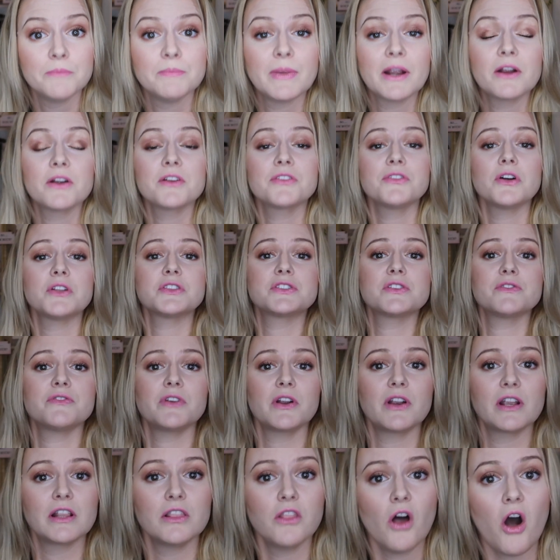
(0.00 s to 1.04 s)
Marathons are
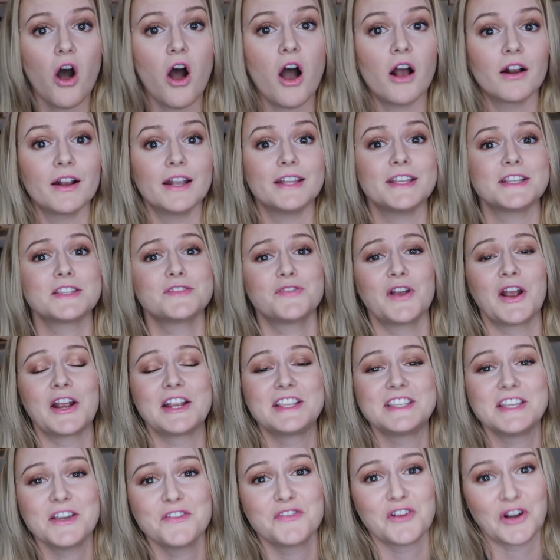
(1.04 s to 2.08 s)
very long and it's very
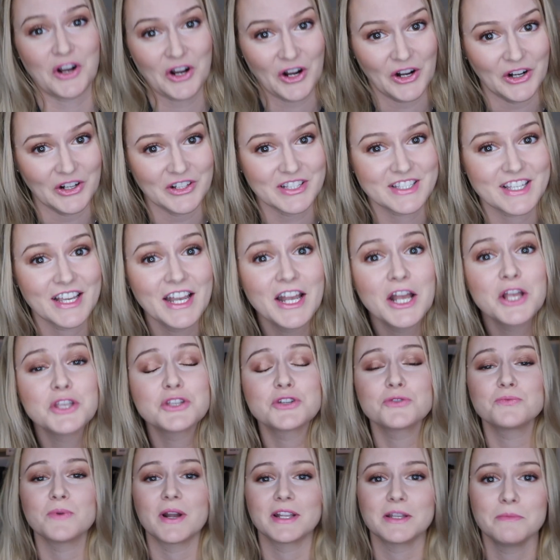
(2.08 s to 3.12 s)
difficult
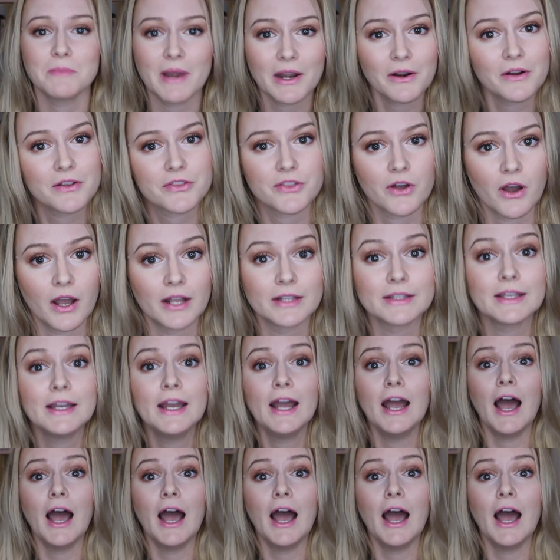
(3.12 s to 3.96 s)
to run a marathon.